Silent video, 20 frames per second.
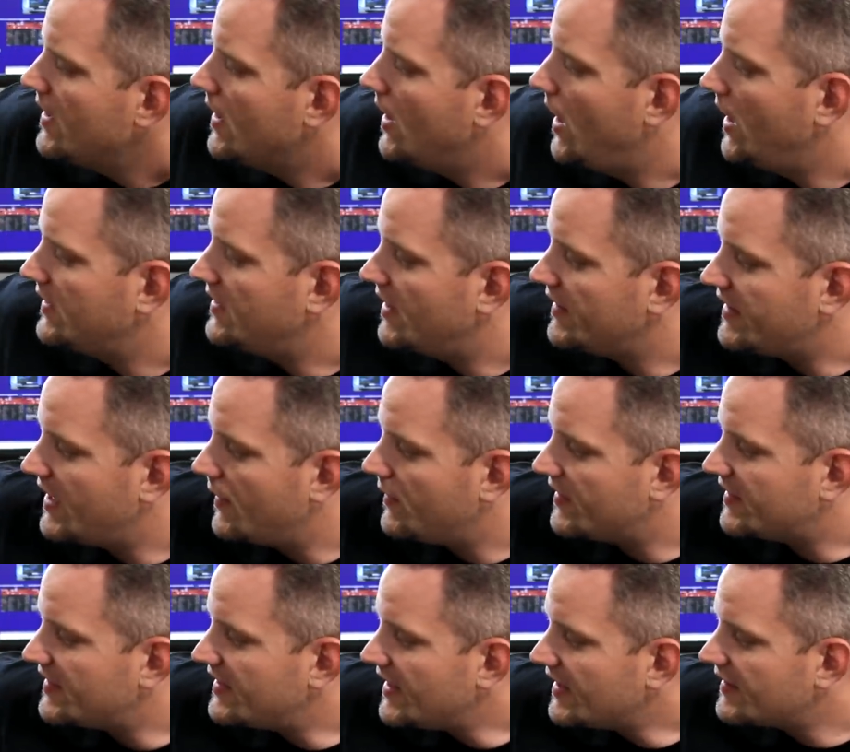Uh, it does have
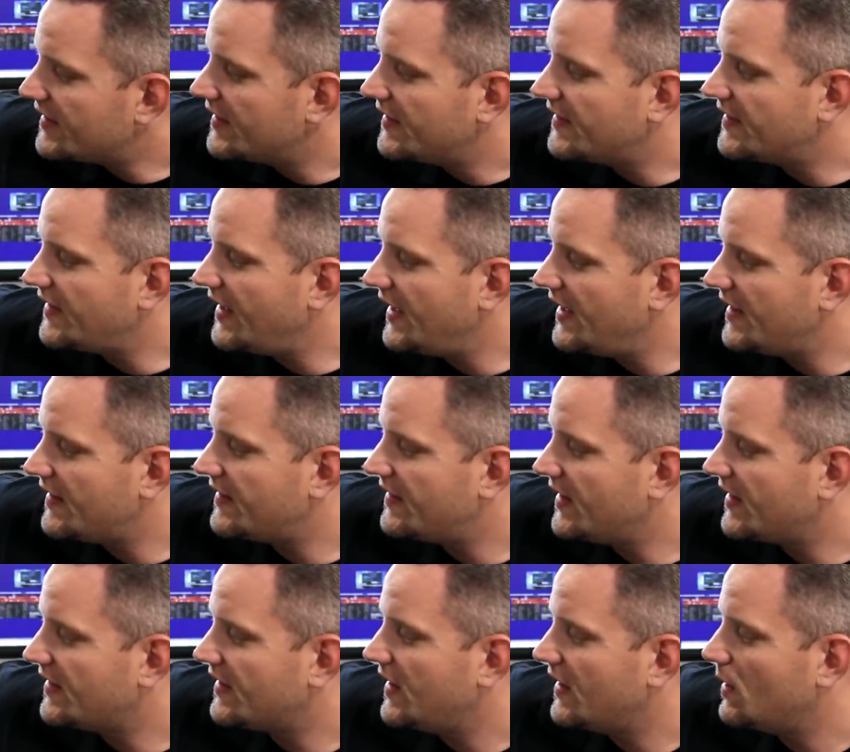six SATA
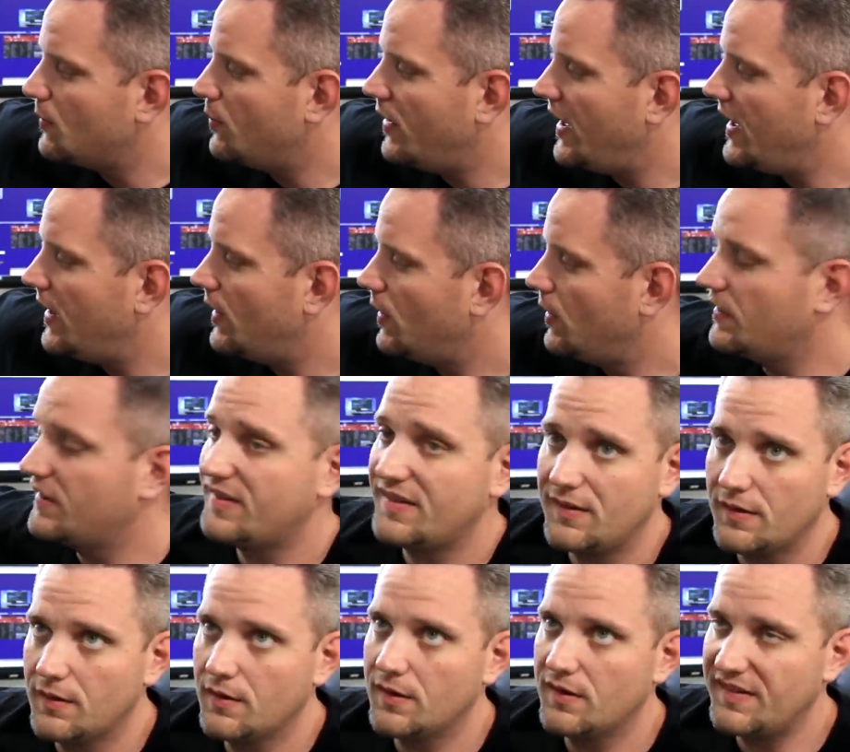six gigabyte or
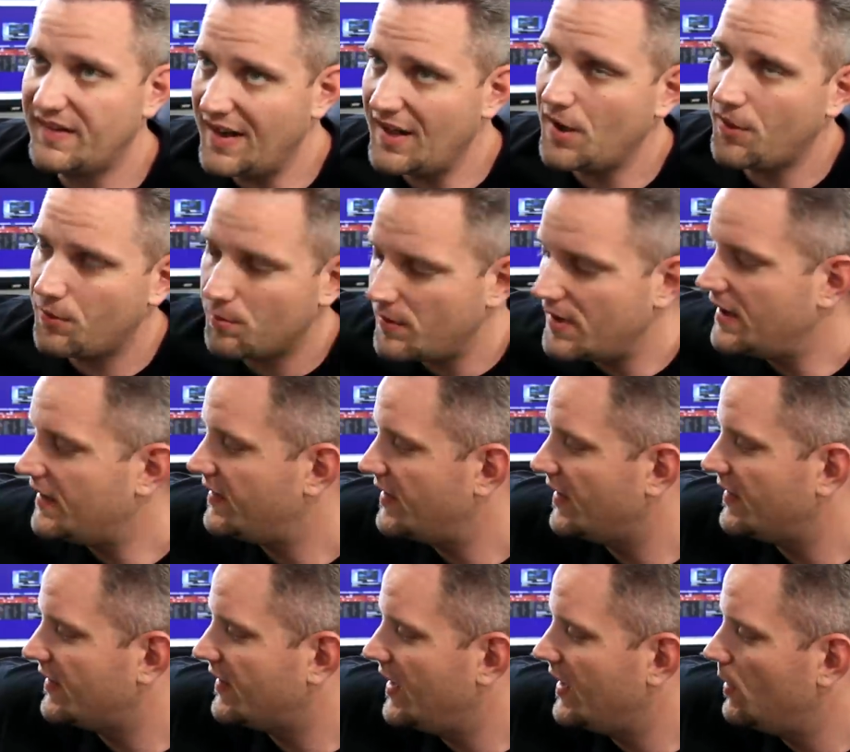SATA 3
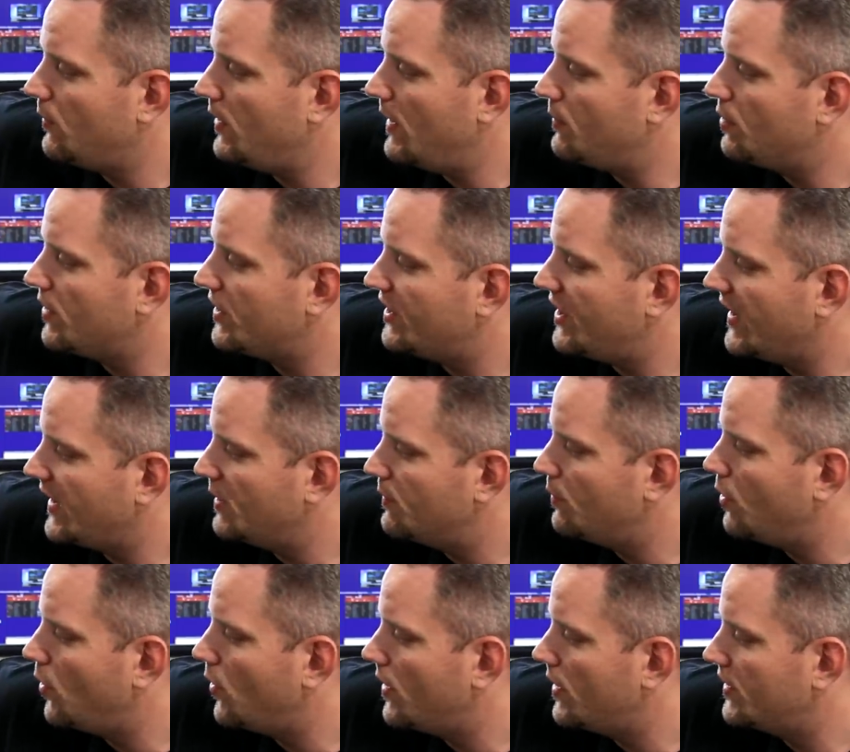6 gigabit per second
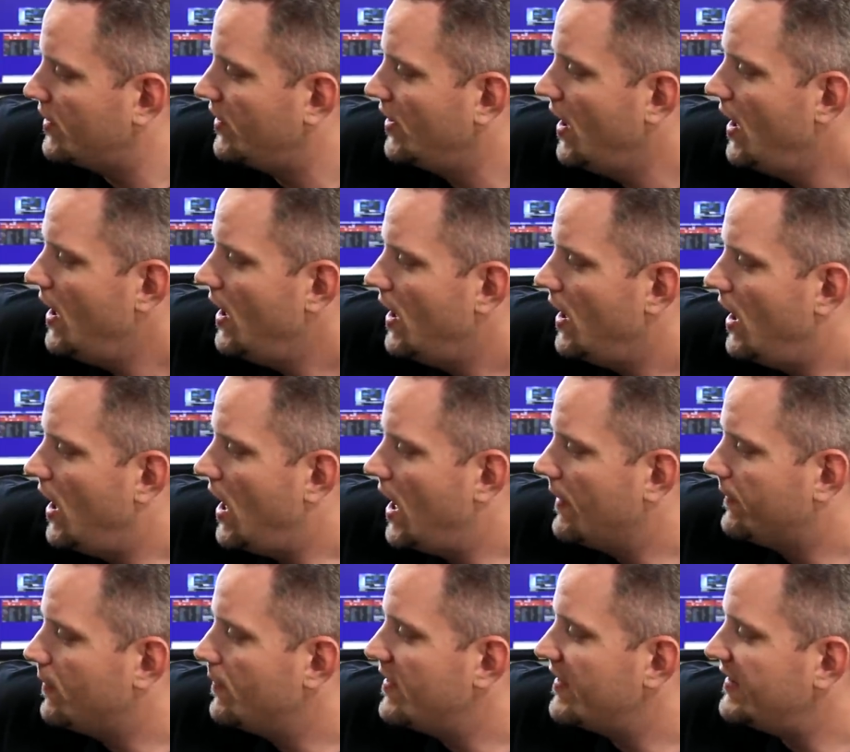ports uh,
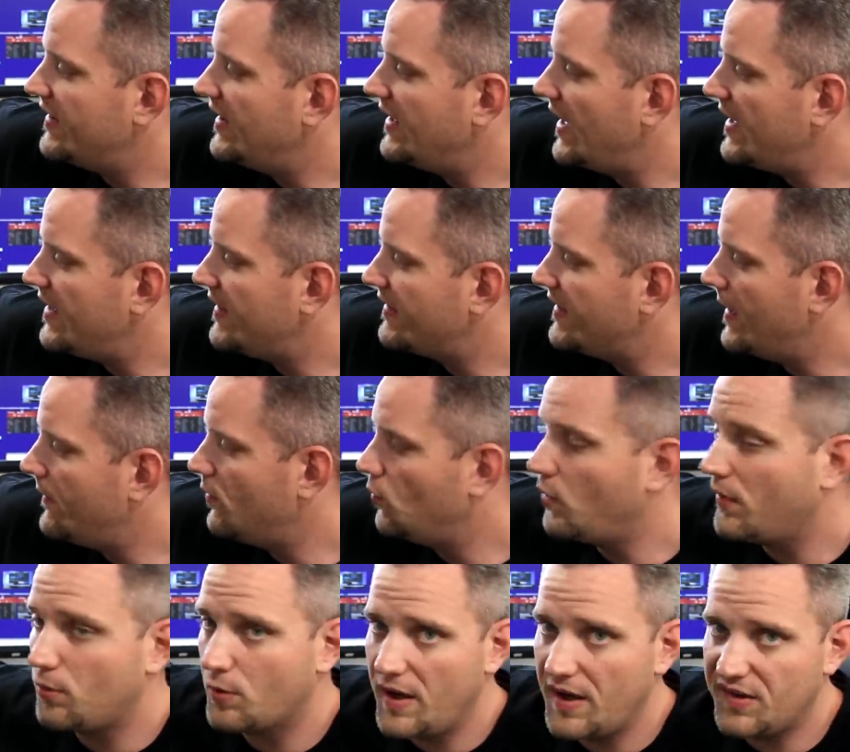from the Z97
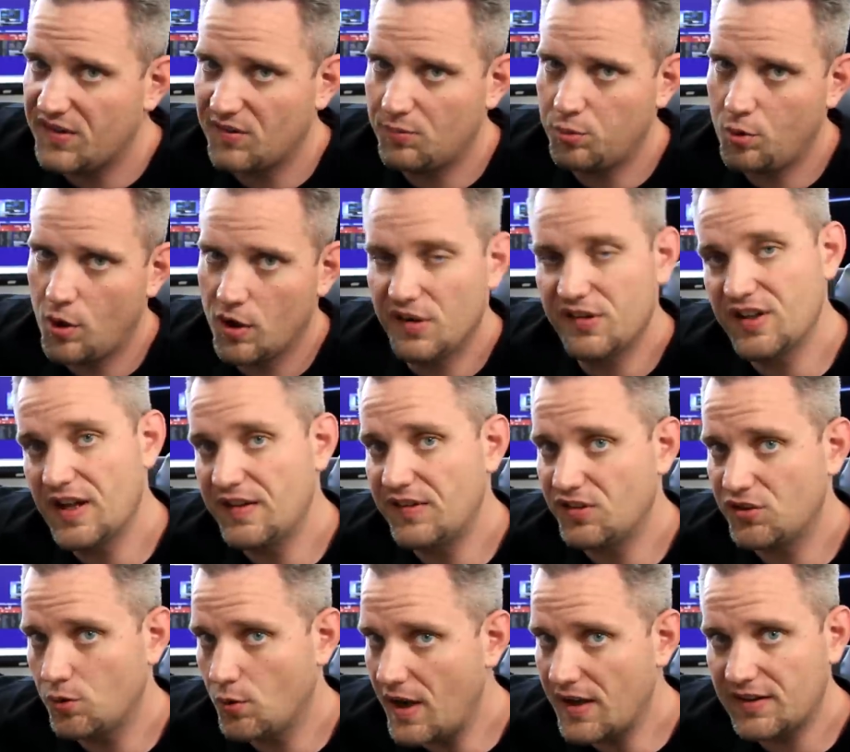with RAID support, so that's
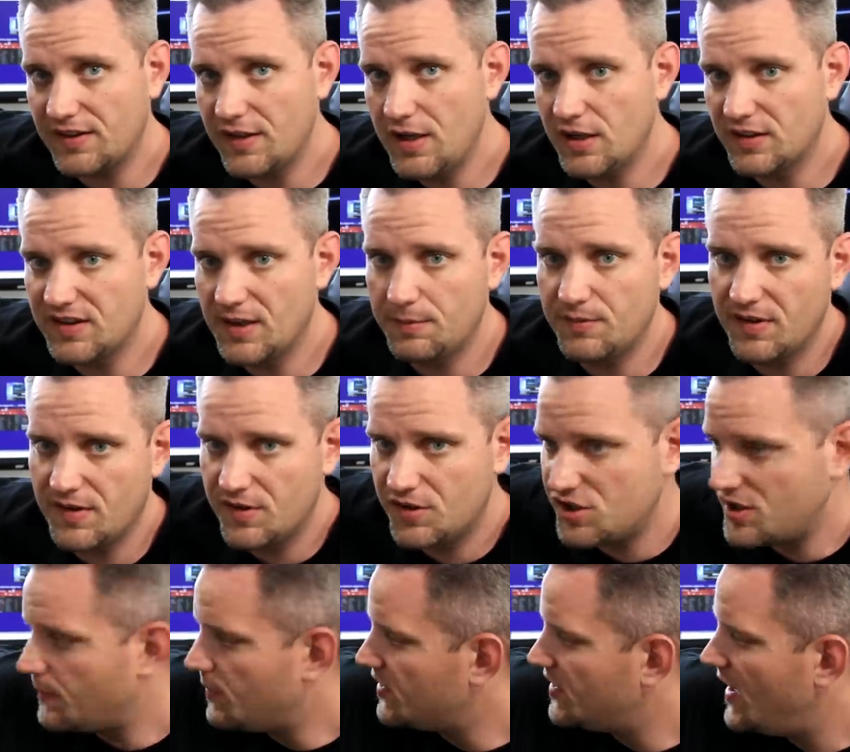directly hooked up to the
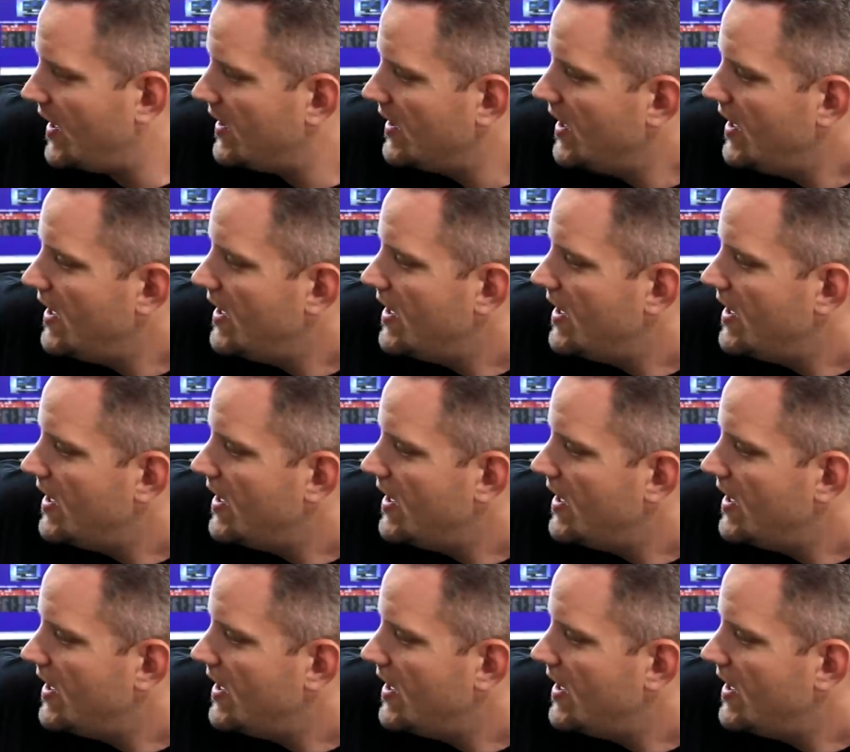chipset.